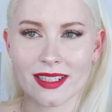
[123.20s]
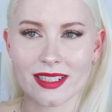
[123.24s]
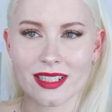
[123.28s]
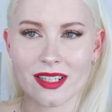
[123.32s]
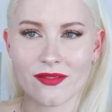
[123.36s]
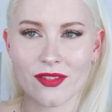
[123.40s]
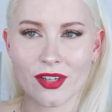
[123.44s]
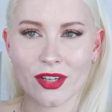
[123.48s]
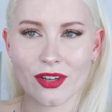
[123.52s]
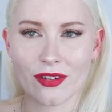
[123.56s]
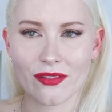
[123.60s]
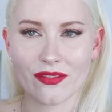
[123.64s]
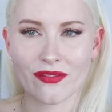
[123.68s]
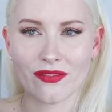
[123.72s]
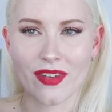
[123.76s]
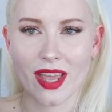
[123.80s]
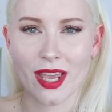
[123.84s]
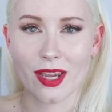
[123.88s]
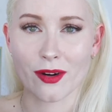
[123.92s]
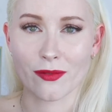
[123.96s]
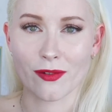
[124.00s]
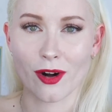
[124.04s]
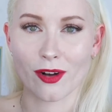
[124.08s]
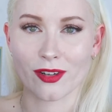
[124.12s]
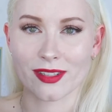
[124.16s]
it's even got
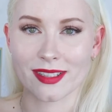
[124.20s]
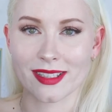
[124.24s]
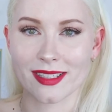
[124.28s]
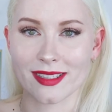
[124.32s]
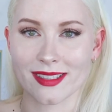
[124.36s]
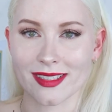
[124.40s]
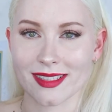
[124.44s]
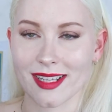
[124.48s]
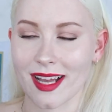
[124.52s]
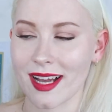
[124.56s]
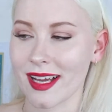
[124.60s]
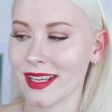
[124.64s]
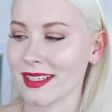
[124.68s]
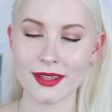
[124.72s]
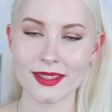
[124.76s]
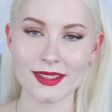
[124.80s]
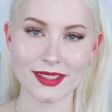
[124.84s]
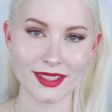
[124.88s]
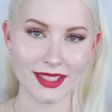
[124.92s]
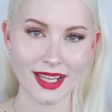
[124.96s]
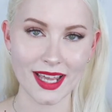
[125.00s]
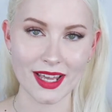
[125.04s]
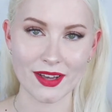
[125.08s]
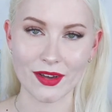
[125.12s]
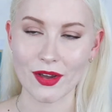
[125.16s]
fake rocks inside.
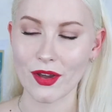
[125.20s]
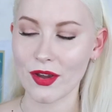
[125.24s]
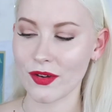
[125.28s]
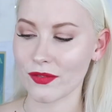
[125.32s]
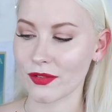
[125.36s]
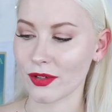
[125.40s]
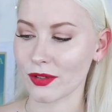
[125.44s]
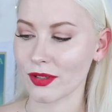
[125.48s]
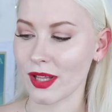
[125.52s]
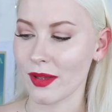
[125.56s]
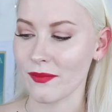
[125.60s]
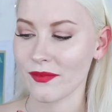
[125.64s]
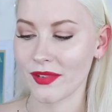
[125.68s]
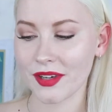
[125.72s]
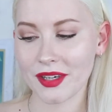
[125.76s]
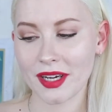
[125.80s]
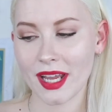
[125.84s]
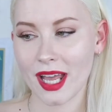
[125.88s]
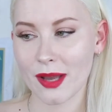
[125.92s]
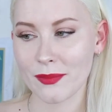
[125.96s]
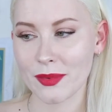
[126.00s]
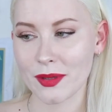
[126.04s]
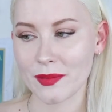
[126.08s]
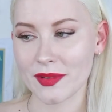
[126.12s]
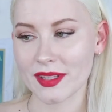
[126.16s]
So yeah, overall I'm very
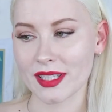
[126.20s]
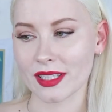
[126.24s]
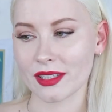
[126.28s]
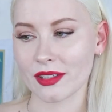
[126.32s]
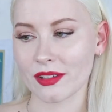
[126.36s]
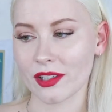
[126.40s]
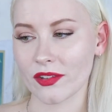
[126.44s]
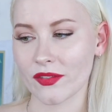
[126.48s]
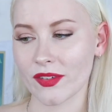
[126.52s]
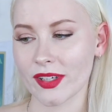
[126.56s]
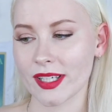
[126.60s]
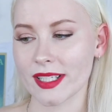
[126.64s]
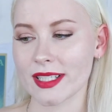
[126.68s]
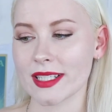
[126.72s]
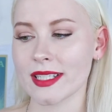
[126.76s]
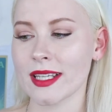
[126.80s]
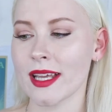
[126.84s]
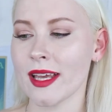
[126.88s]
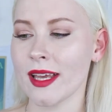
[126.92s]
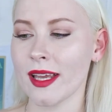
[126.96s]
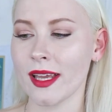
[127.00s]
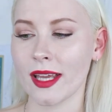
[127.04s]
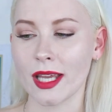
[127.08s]
happy with the look of it.